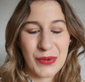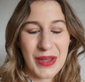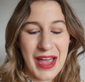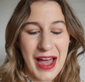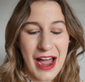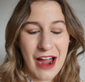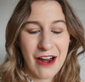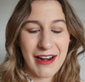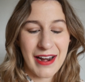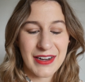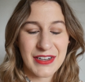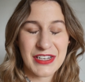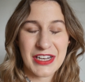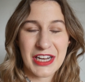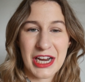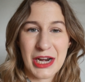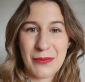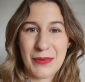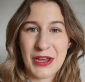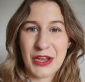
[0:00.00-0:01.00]
we are actually
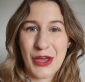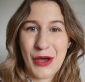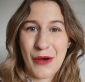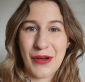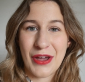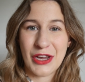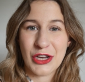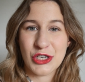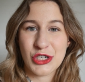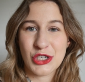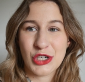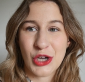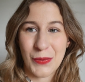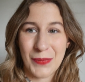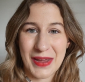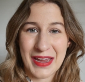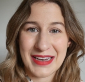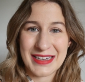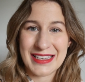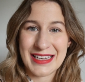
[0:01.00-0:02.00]
going to be going
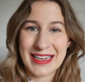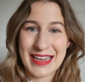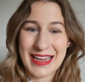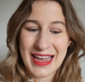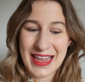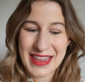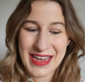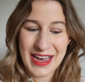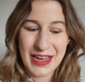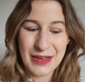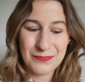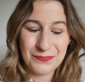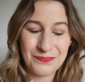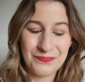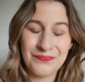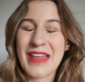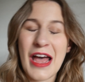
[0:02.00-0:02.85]
shopping together.